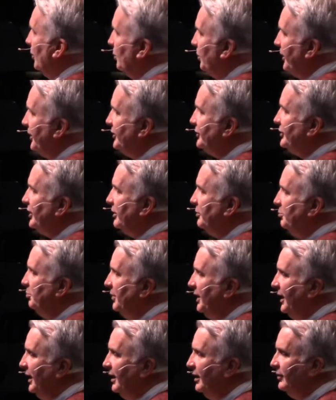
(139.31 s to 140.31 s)
what does it
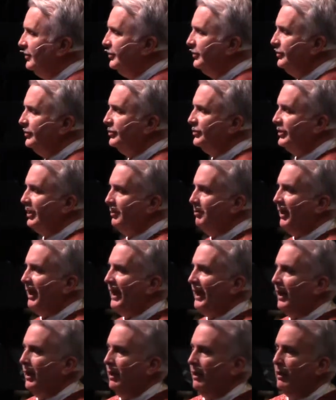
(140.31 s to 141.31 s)
mean
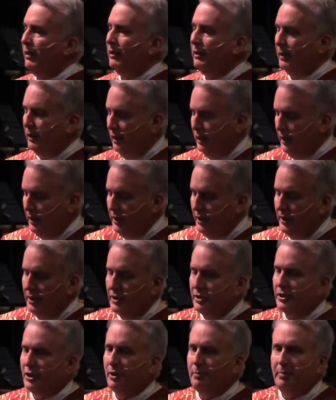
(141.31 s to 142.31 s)
somehow
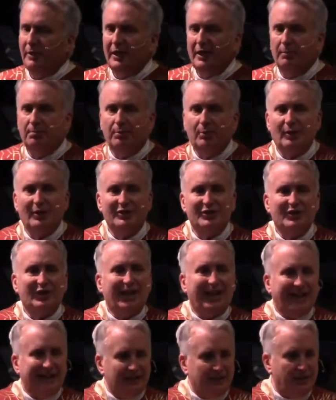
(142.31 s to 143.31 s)
to be
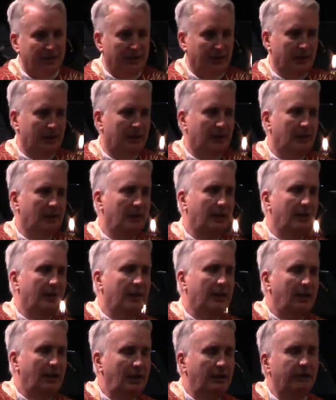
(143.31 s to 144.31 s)
protected,
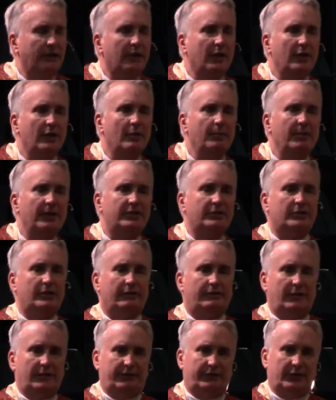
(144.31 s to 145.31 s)
even in the midst
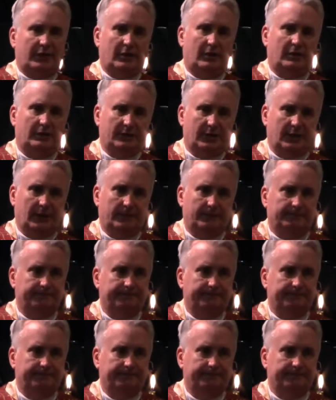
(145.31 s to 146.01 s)
of difficulty?